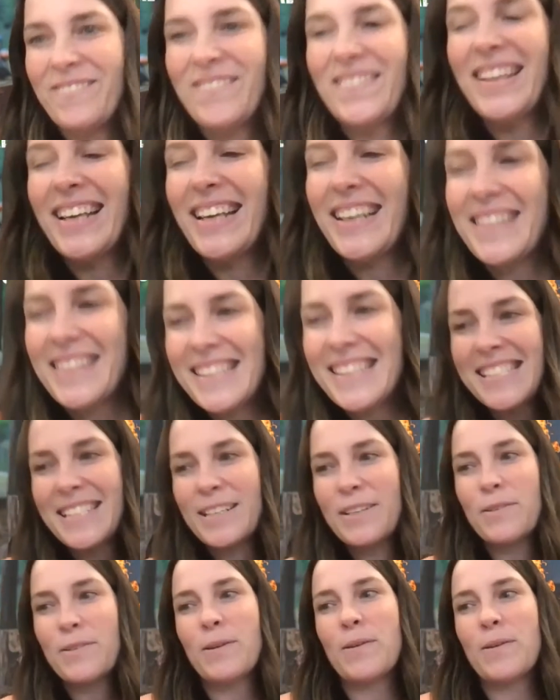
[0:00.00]

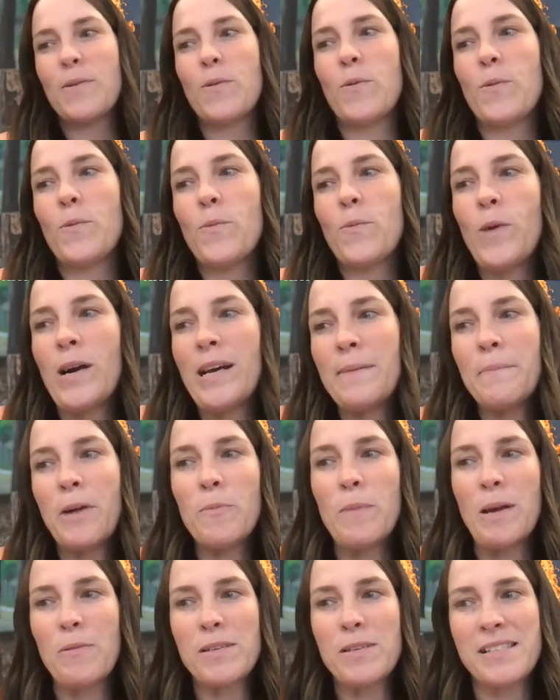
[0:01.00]
Alyssa, what
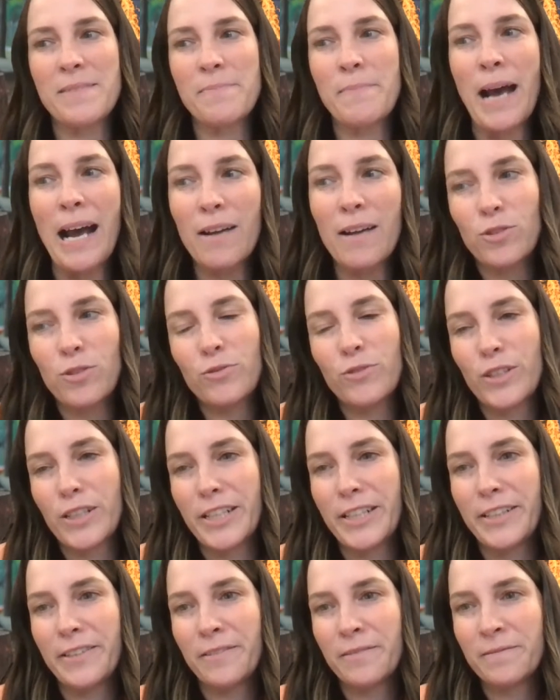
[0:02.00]
moment was impactful for
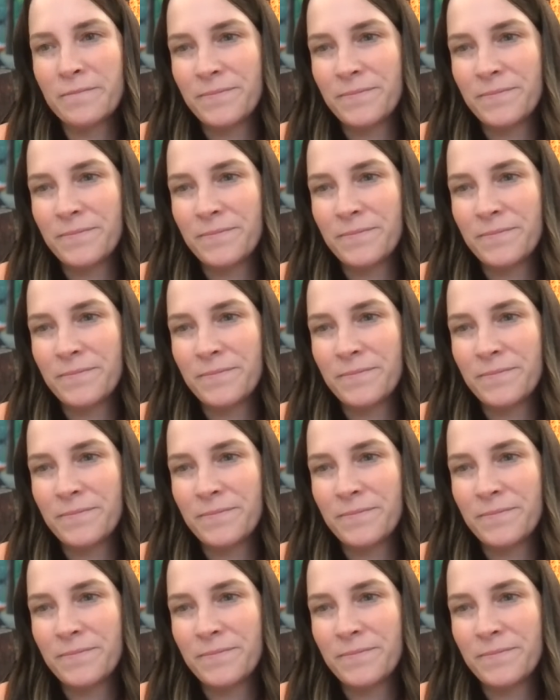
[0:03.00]
you?